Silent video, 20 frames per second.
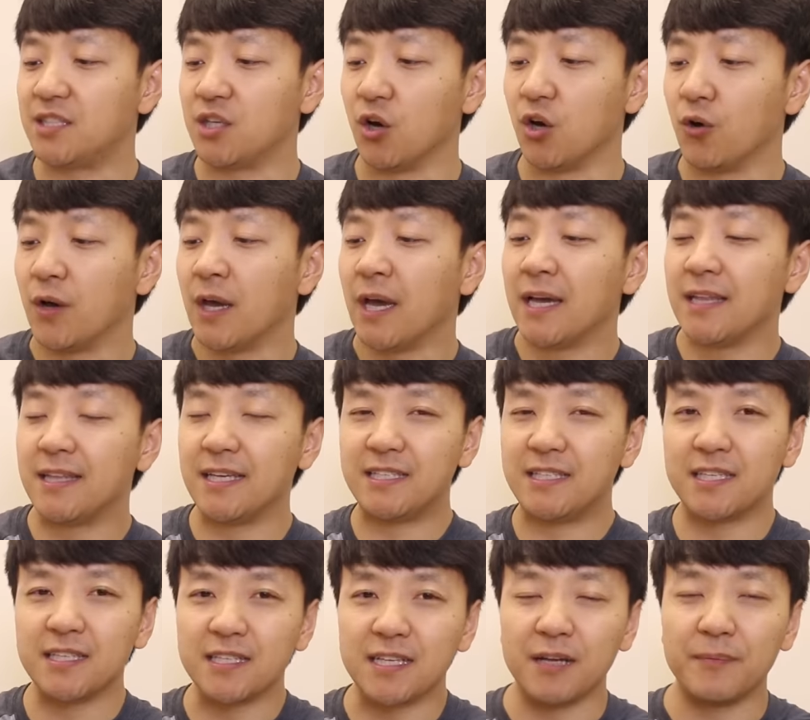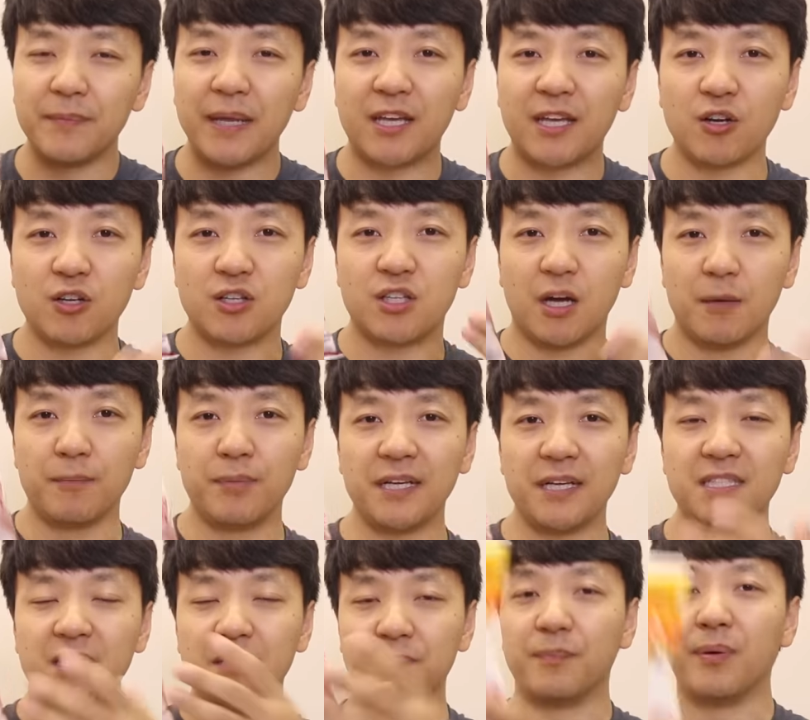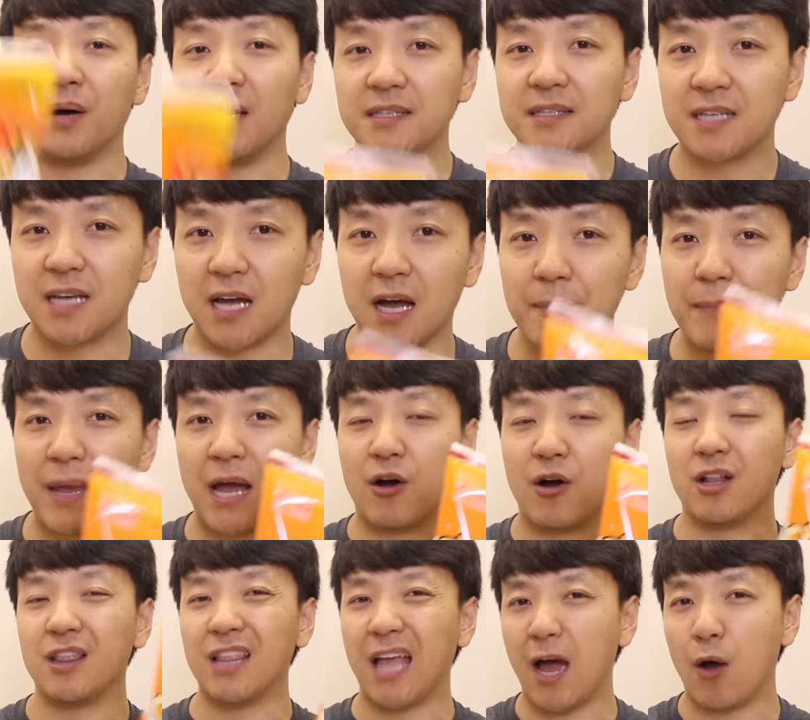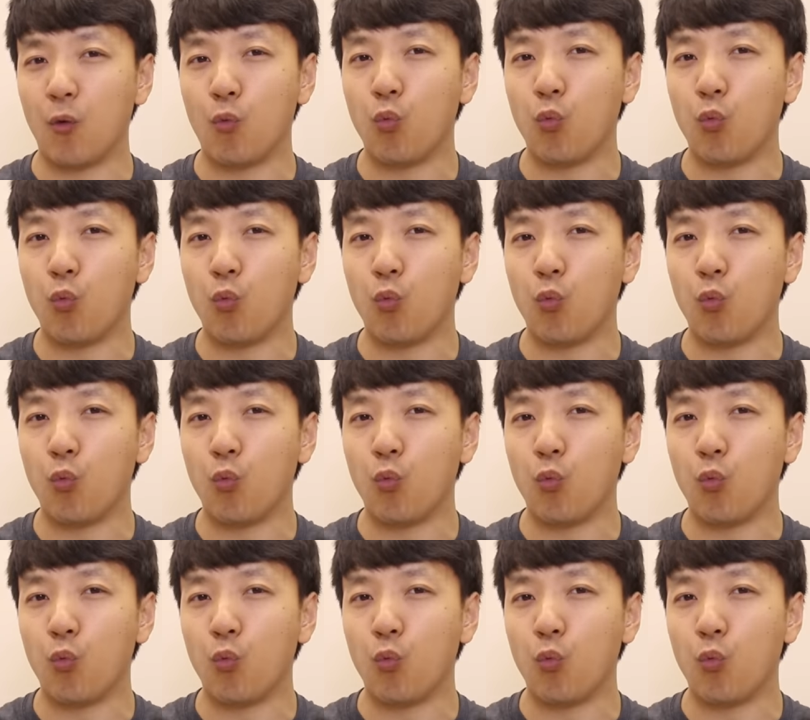so this is gonna make your dumplings and buns come out a lot